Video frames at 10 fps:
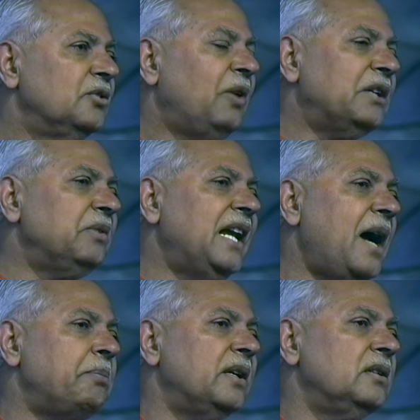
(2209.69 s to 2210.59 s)
What will
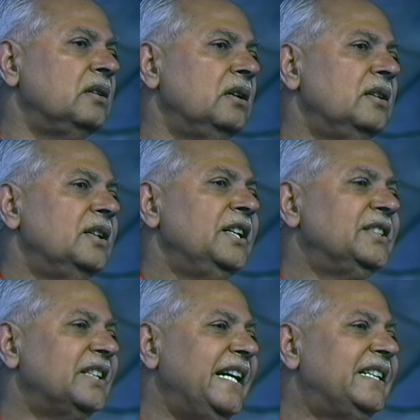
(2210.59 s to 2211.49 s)
happen?
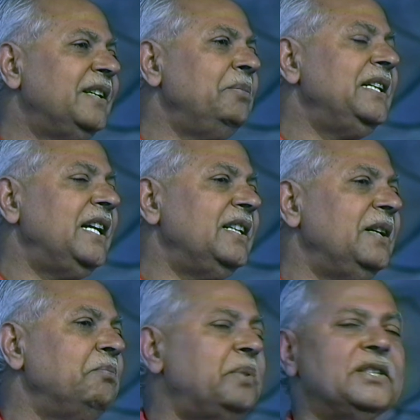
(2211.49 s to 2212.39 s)
His eighty million
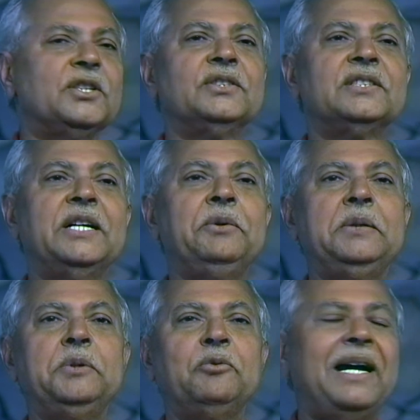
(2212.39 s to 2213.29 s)
impressions, they
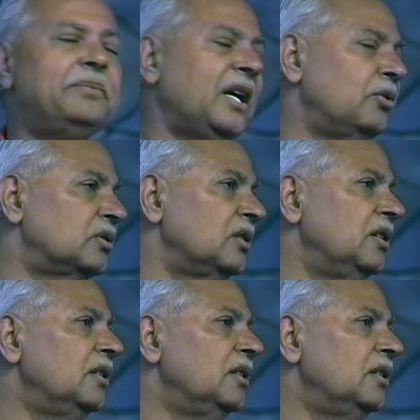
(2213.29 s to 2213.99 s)
will be wiped out.